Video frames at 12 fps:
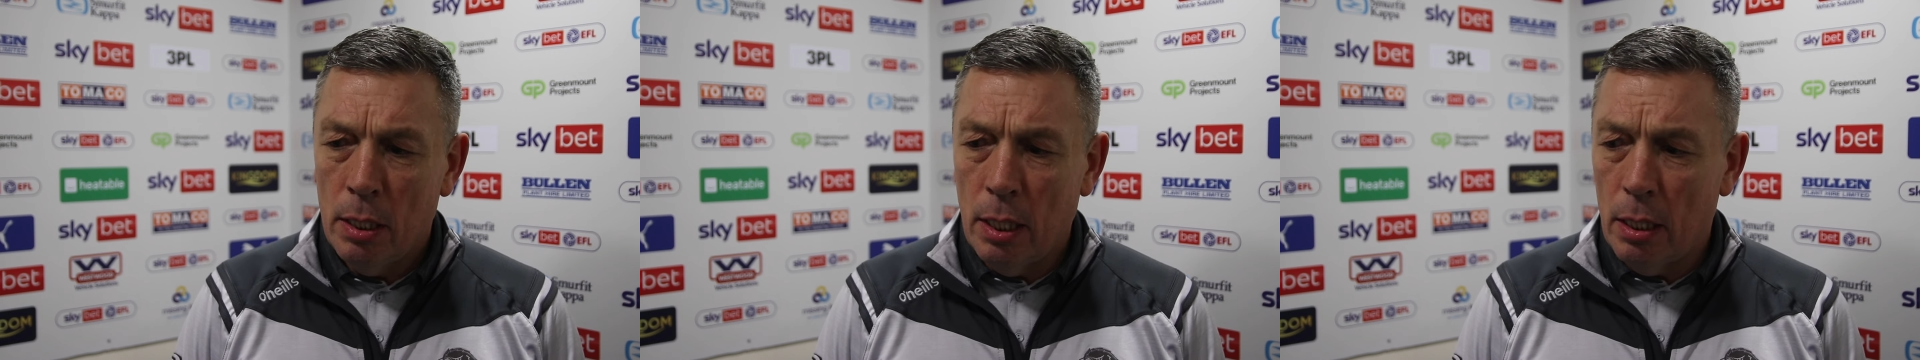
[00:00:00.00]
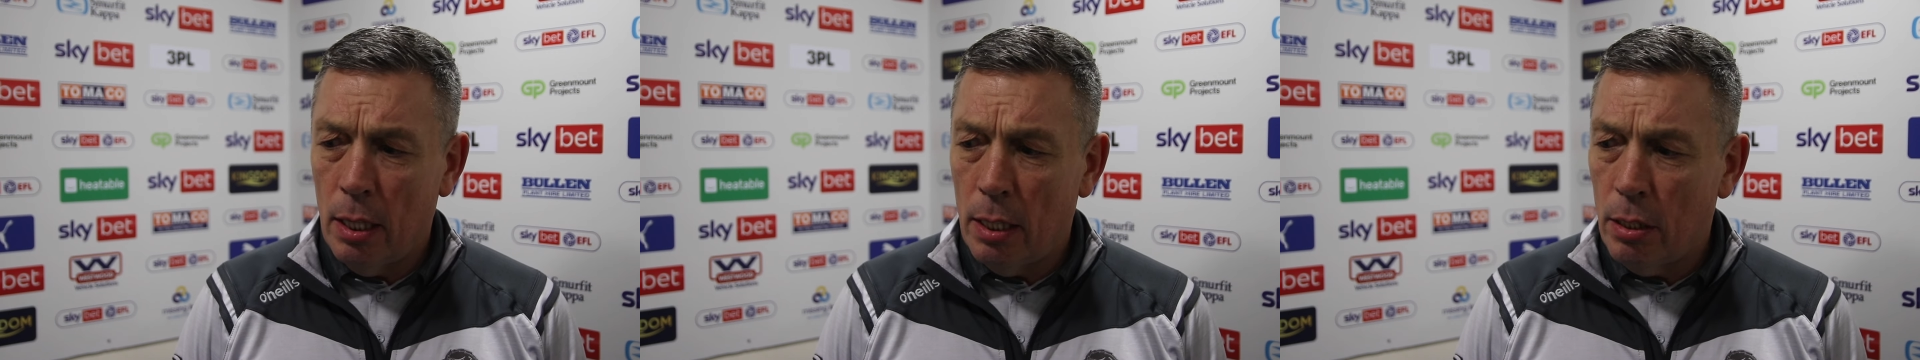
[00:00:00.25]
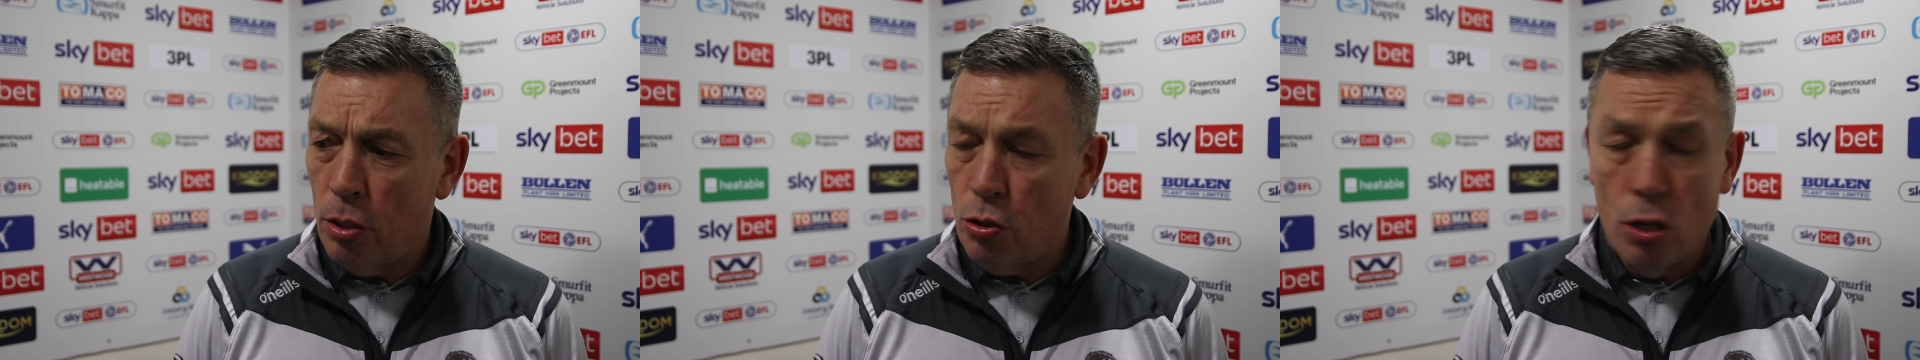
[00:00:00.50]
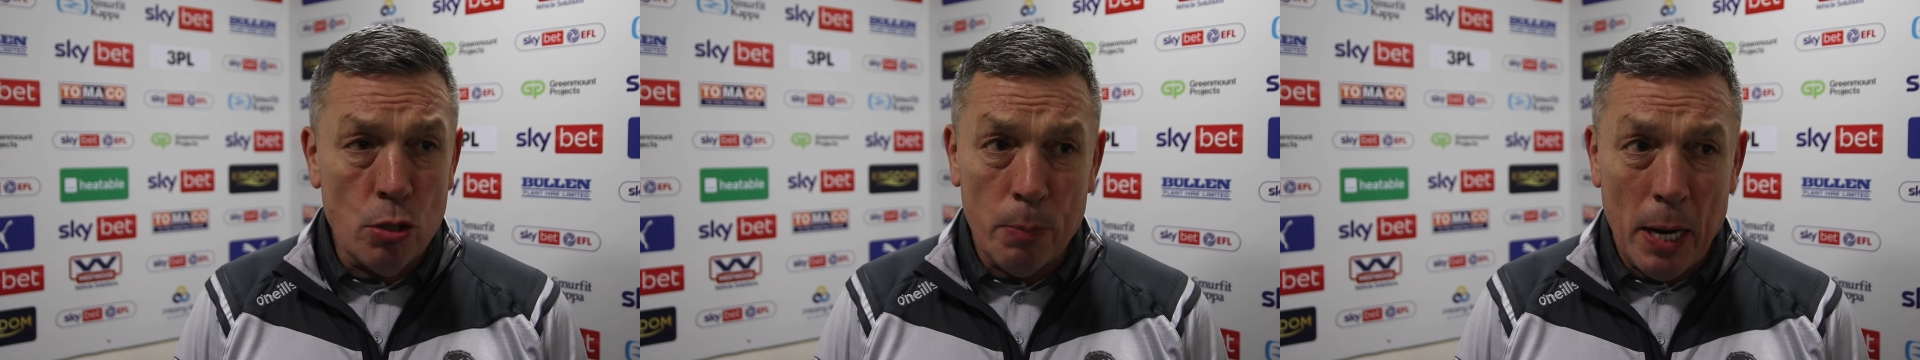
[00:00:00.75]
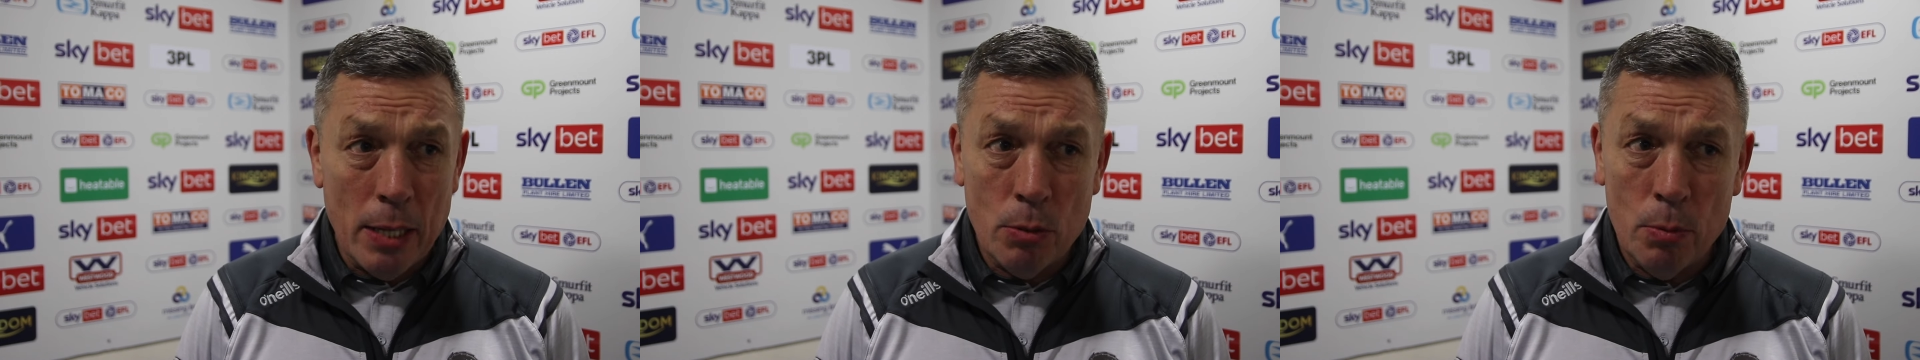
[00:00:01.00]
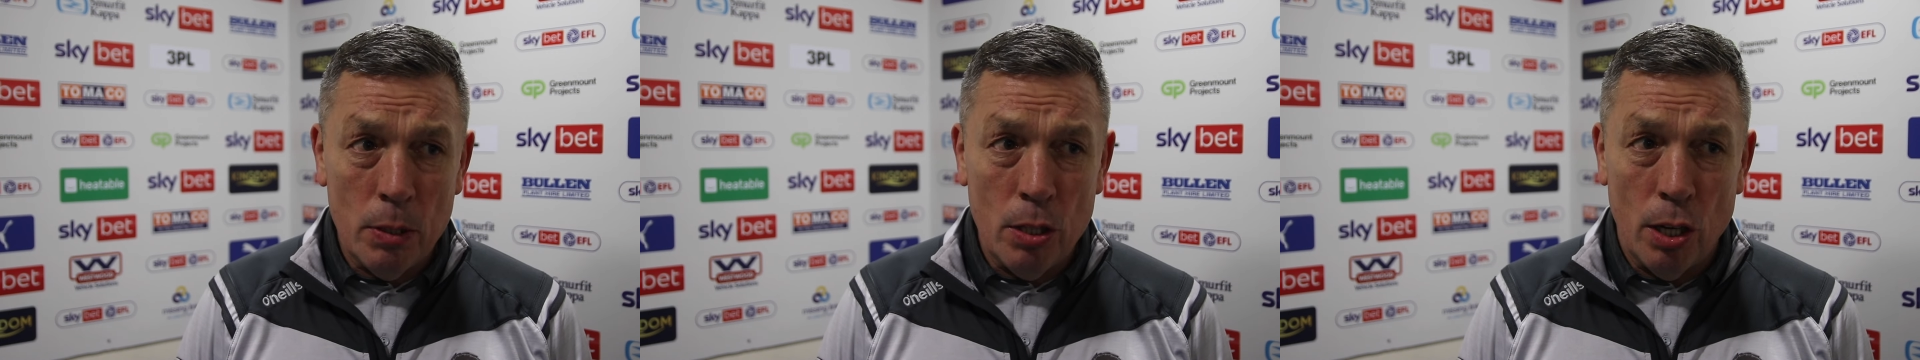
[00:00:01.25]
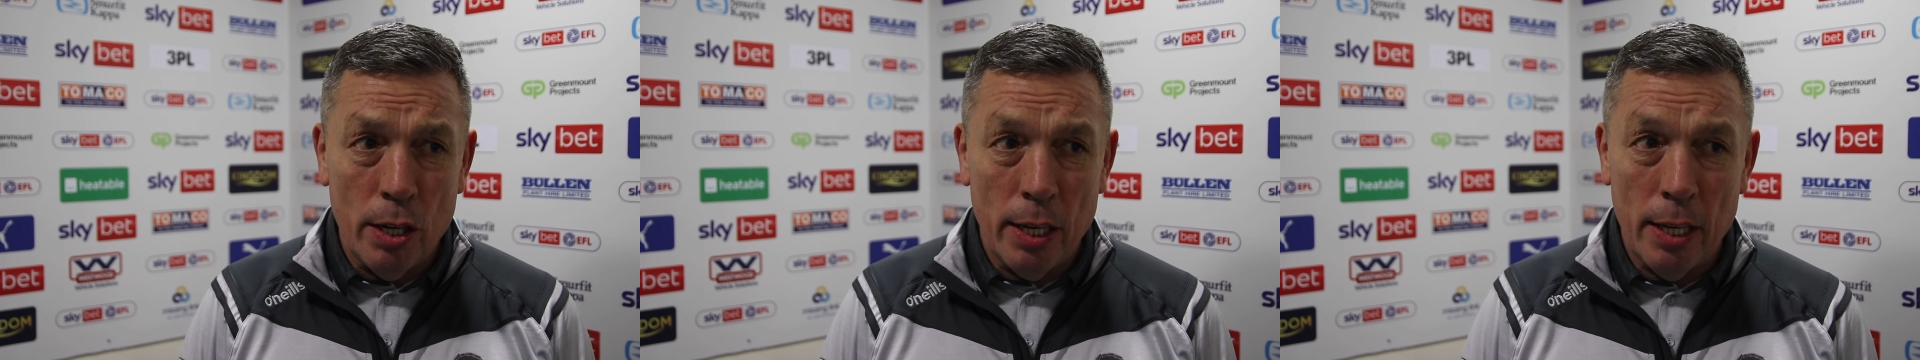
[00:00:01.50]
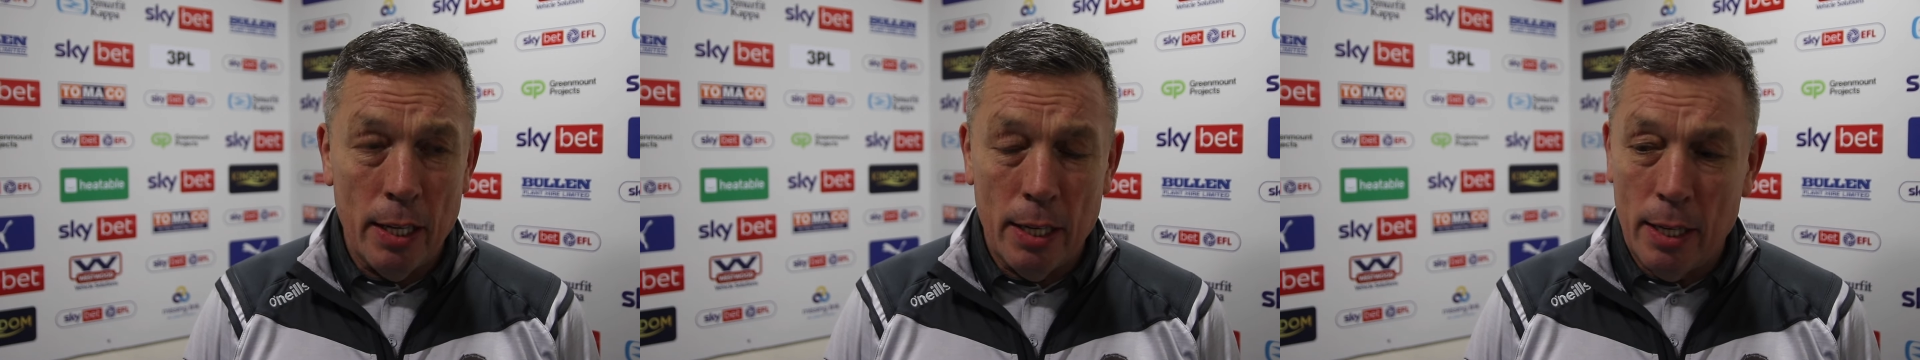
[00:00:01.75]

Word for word: Yeah, there's no surprise when we done and,